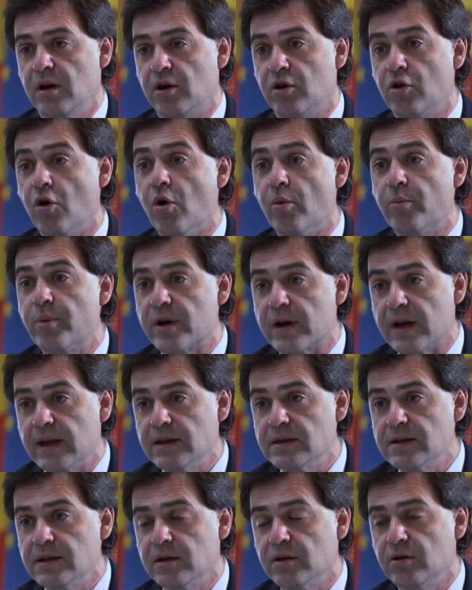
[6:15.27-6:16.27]

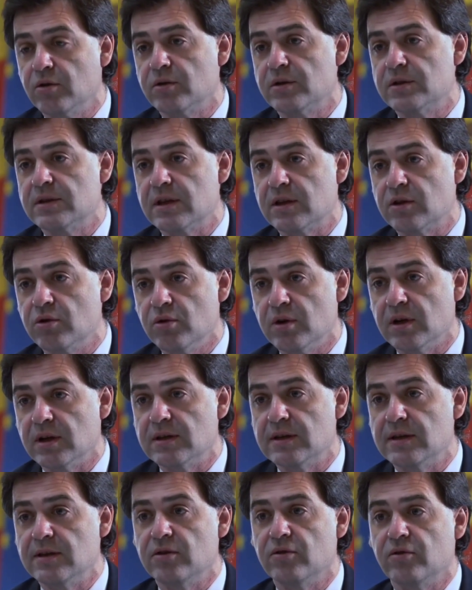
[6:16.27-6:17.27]
cooperating on
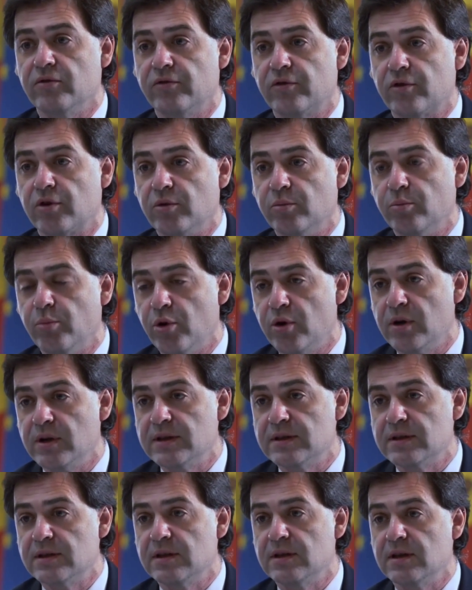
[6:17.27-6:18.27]
security, on foreign
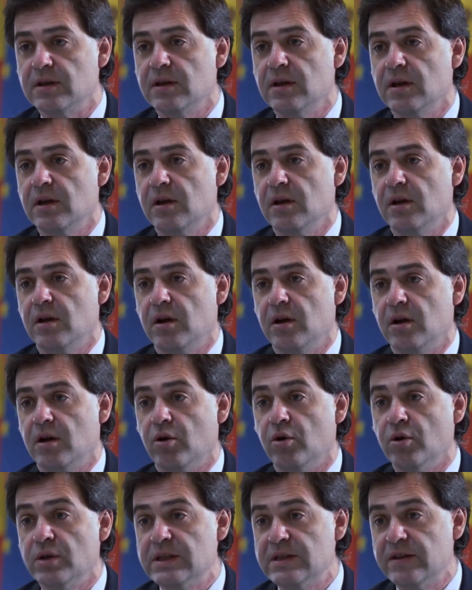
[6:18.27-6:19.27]
policy,
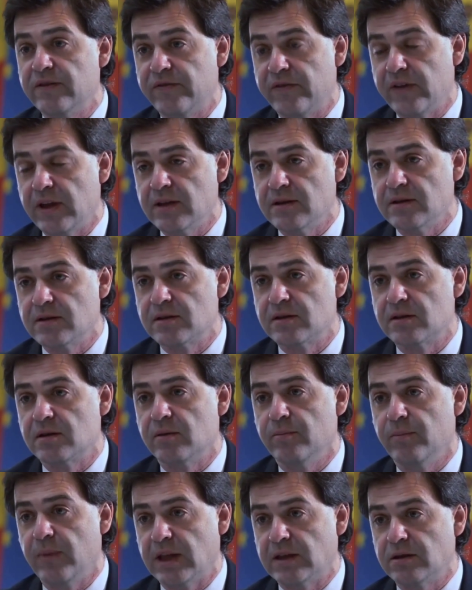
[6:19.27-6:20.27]
on defense
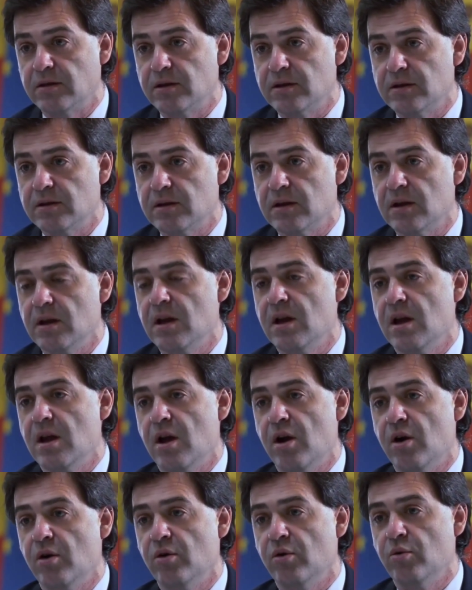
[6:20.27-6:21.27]
matters.
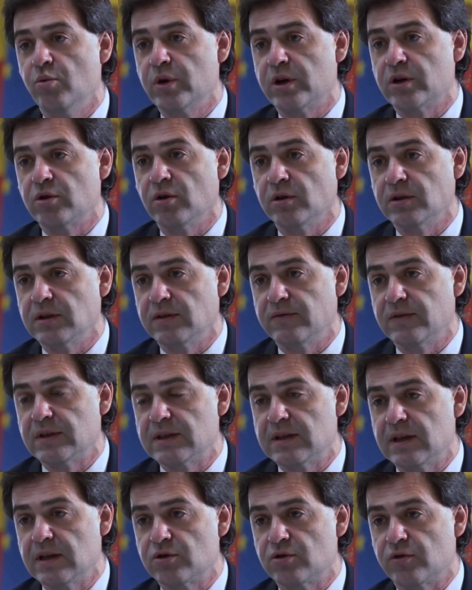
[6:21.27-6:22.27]
We're not at the
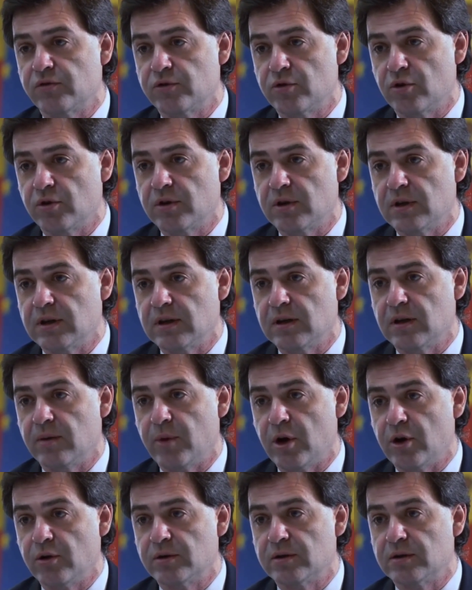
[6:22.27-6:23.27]
stage of talking
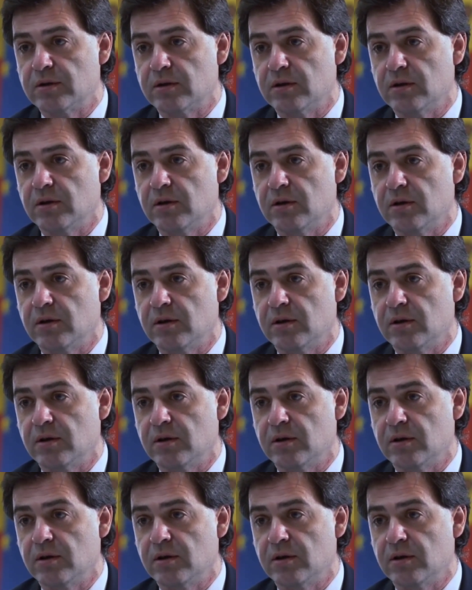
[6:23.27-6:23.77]
about